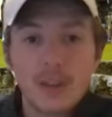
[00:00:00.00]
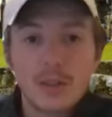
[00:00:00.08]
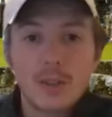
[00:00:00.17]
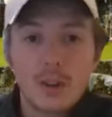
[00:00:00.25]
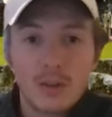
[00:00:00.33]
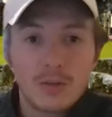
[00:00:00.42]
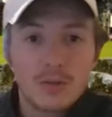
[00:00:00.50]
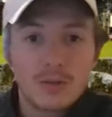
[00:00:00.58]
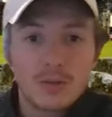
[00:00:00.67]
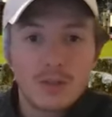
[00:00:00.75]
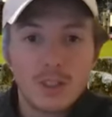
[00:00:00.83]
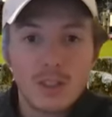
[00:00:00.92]
a golf
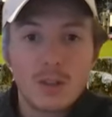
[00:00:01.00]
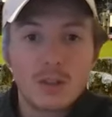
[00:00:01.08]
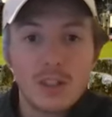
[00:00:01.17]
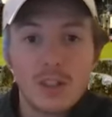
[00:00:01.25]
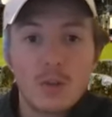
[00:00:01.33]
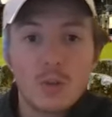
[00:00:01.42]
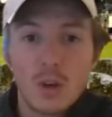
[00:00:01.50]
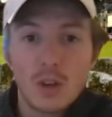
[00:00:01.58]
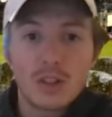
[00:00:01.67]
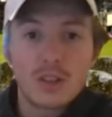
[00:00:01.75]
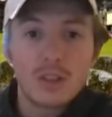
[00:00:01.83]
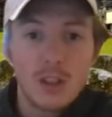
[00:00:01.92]
and you only get
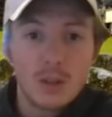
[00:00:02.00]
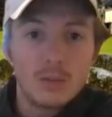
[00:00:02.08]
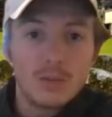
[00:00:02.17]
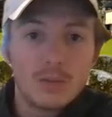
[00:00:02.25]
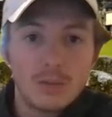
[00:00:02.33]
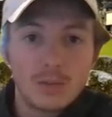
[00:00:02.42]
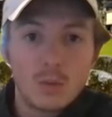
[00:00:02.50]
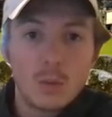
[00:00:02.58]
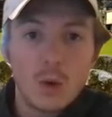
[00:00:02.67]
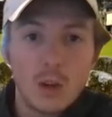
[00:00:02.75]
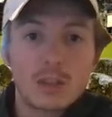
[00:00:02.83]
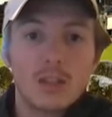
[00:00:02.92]
one club,
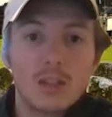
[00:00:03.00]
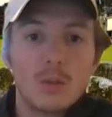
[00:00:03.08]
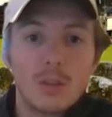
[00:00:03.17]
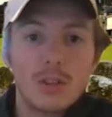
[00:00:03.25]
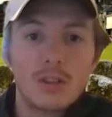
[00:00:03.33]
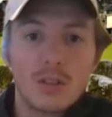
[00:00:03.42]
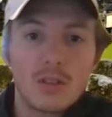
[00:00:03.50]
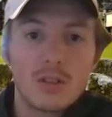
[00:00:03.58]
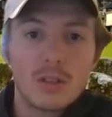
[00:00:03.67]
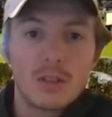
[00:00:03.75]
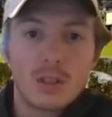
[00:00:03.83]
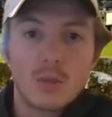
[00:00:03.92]
what club are you
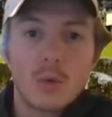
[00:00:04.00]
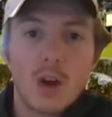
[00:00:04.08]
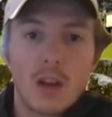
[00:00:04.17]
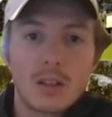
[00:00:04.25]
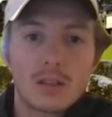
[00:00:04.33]
choosing and why?